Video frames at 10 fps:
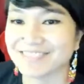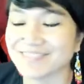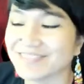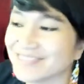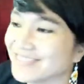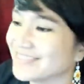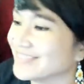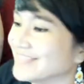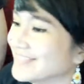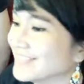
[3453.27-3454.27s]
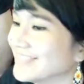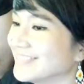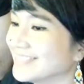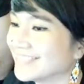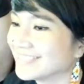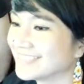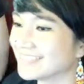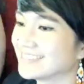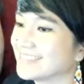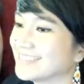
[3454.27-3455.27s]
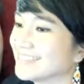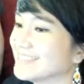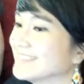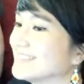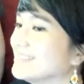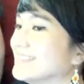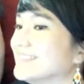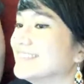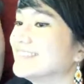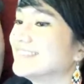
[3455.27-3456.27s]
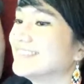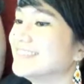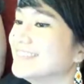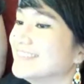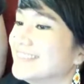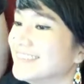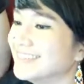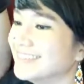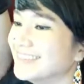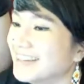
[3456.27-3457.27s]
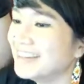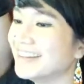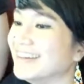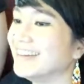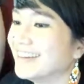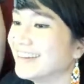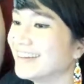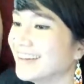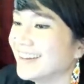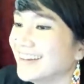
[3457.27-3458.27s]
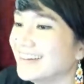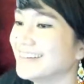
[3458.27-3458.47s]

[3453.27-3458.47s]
And, hit like, subscribe, leave a comment for engagement. YouTube